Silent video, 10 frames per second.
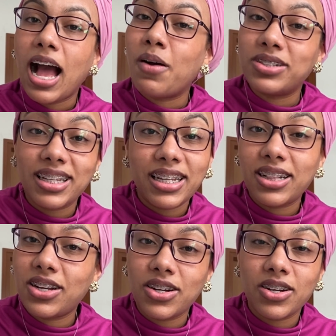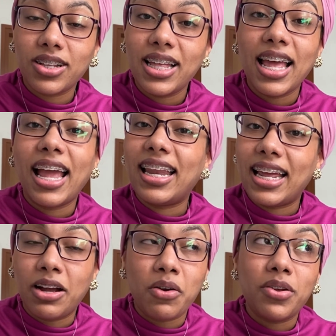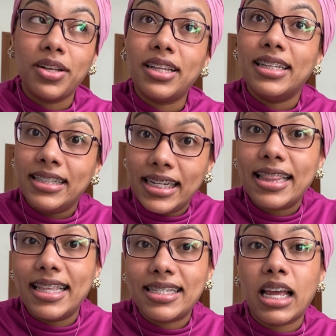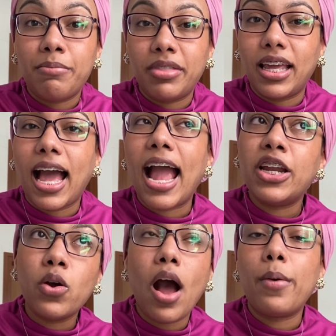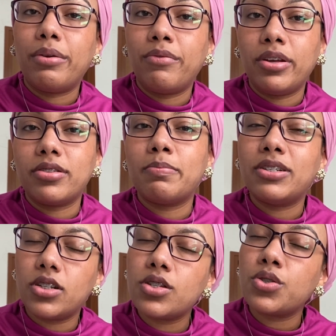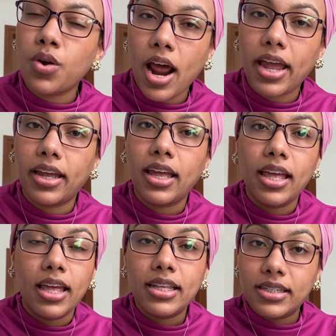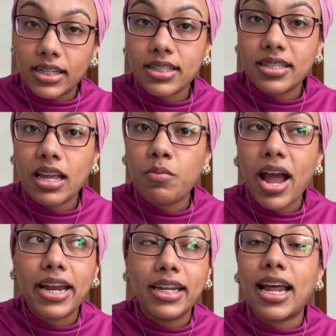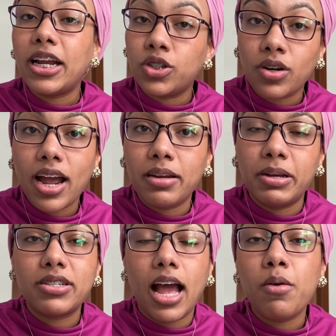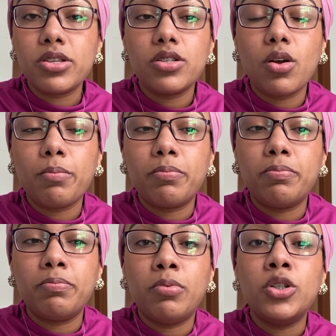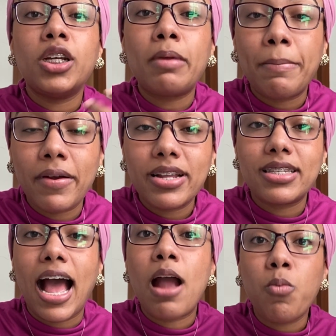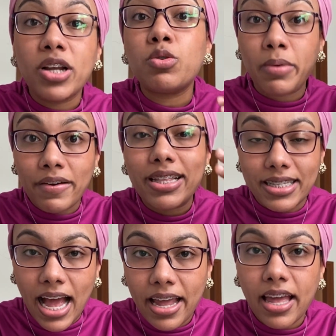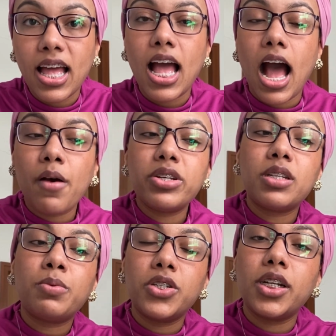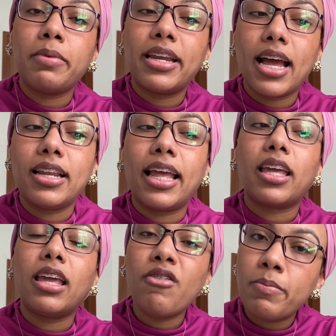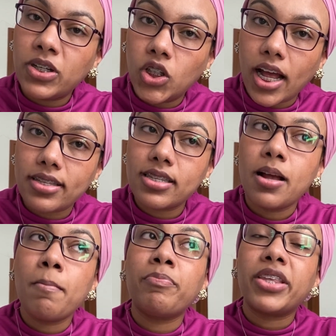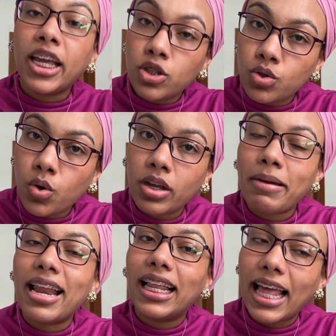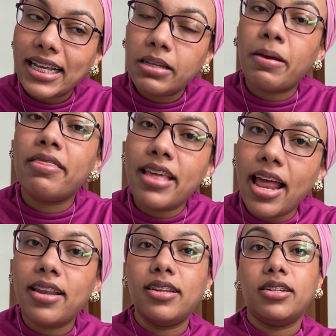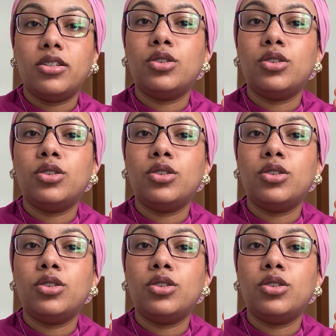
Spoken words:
I was a little girl and I did the same thing. I know how it feels, but just try. Just the same way I did, I tried, because I was not pushing my parents, I want to marry this guy. I was just pushing my dad, like, give him a chance, get to know him, analyze him, and then